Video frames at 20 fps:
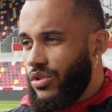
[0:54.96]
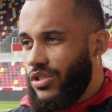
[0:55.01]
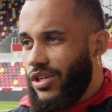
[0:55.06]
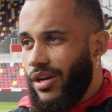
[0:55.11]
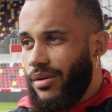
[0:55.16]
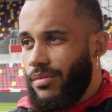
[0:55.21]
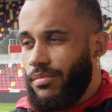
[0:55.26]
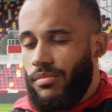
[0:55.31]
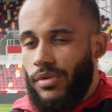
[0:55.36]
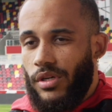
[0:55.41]

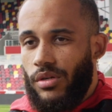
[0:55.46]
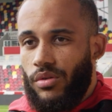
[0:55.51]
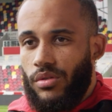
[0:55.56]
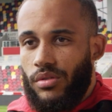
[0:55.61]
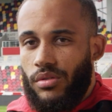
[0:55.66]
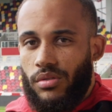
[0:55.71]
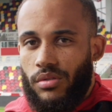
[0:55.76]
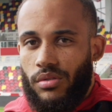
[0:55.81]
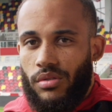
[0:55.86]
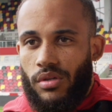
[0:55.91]
time
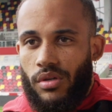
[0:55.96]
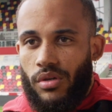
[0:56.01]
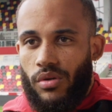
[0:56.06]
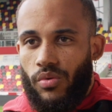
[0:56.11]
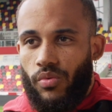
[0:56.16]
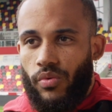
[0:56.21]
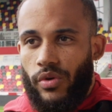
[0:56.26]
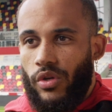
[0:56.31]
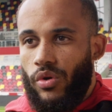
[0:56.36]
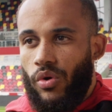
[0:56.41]
because
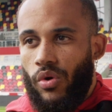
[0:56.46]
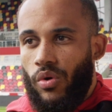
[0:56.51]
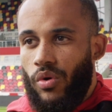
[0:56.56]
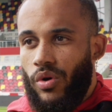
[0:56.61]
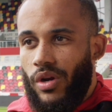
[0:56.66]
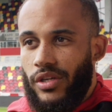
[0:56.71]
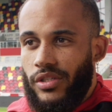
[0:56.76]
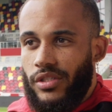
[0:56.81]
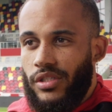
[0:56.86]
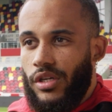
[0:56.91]
we know
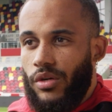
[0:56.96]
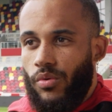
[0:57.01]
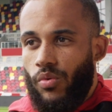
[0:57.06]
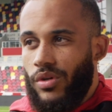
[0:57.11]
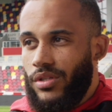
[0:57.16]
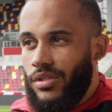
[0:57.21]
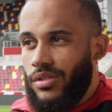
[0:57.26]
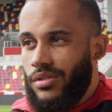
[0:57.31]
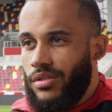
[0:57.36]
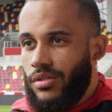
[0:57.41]
last year
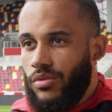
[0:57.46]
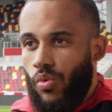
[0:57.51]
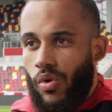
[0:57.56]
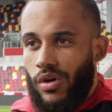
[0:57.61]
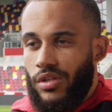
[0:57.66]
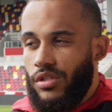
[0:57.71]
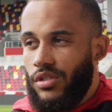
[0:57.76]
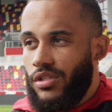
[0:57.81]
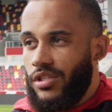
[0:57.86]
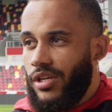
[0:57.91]
was
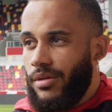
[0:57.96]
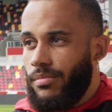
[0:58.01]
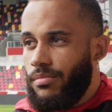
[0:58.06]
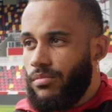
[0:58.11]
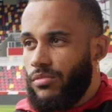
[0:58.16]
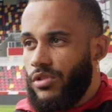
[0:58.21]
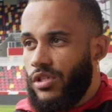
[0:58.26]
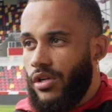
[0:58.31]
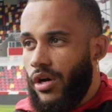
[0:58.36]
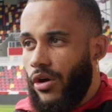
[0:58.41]
quite the
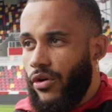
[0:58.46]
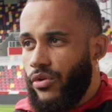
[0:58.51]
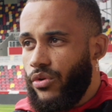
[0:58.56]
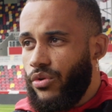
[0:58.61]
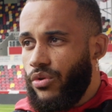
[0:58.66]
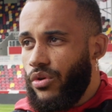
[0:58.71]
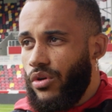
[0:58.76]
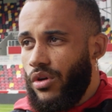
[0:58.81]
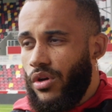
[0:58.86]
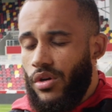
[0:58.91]
same
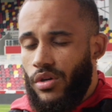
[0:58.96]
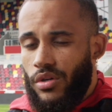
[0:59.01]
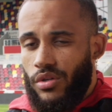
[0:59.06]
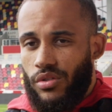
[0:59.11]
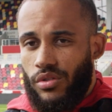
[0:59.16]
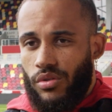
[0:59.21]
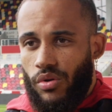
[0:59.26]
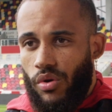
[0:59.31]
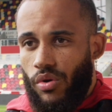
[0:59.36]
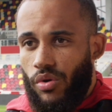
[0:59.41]
scenario.
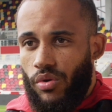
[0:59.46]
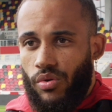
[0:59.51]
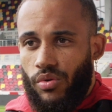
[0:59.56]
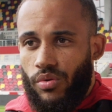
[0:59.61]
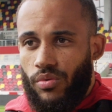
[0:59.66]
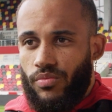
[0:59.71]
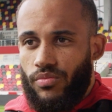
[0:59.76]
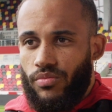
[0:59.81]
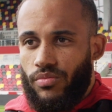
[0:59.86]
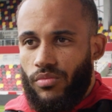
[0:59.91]

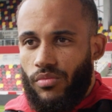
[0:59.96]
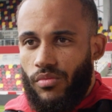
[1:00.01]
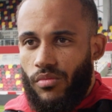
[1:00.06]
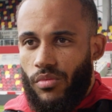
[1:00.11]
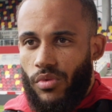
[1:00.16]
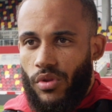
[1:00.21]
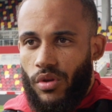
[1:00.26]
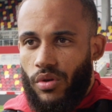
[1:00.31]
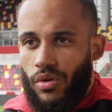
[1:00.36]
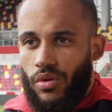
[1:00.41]
So
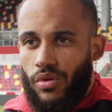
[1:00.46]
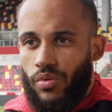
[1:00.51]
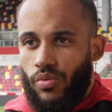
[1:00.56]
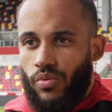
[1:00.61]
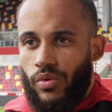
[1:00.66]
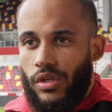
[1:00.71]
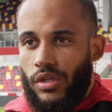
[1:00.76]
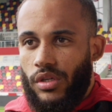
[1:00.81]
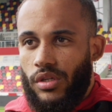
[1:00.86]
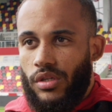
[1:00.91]

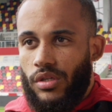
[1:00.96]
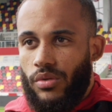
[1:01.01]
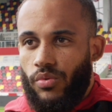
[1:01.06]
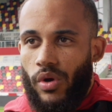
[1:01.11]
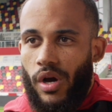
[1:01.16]
we